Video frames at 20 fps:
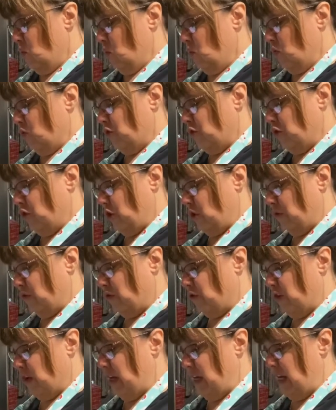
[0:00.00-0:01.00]

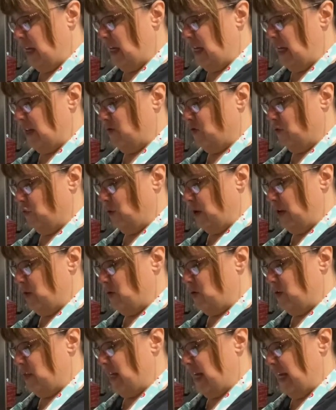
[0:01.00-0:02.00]
sugar-free
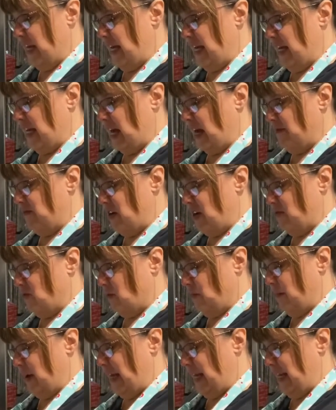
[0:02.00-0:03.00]
I've never
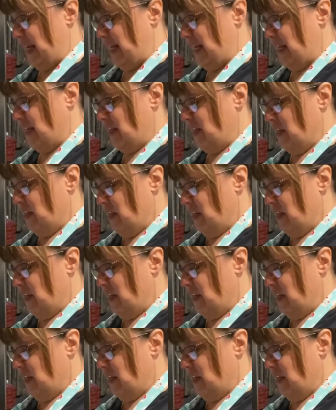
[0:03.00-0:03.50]
made it,